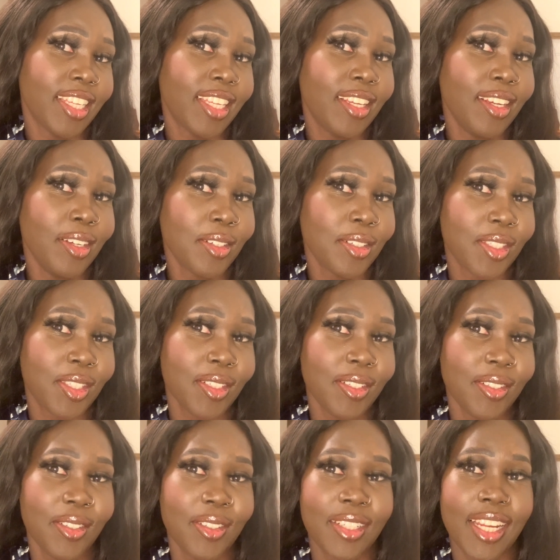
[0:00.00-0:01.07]
It looks so
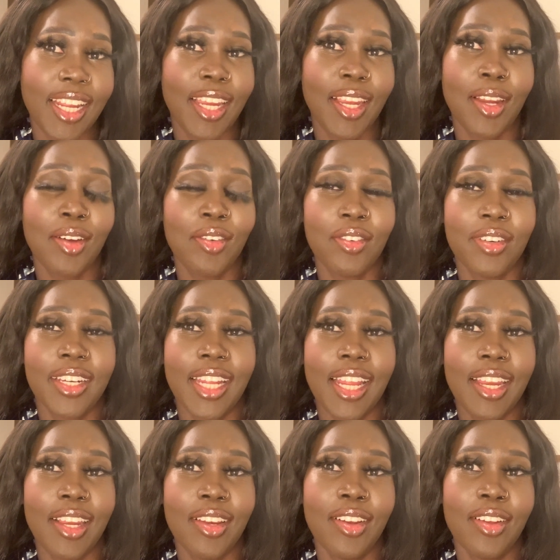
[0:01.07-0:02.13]
good. I love it. I
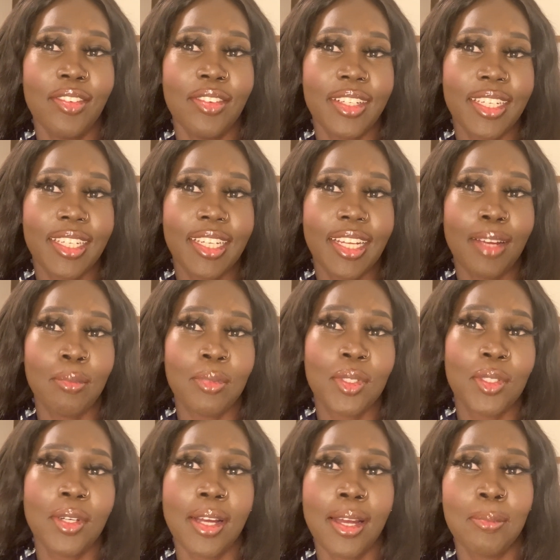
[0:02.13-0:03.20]
love it. I'm
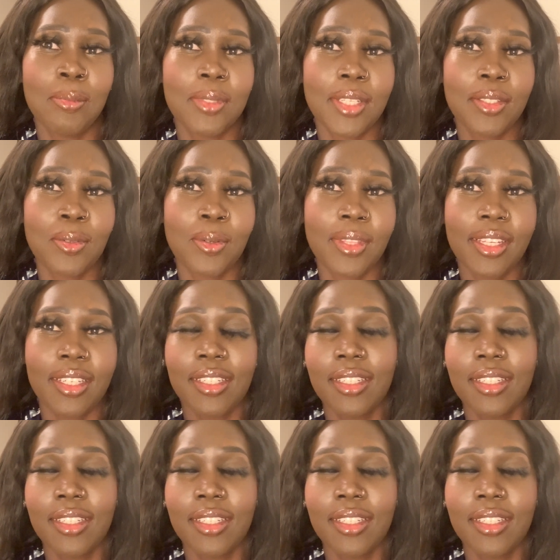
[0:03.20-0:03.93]
so obsessed with it.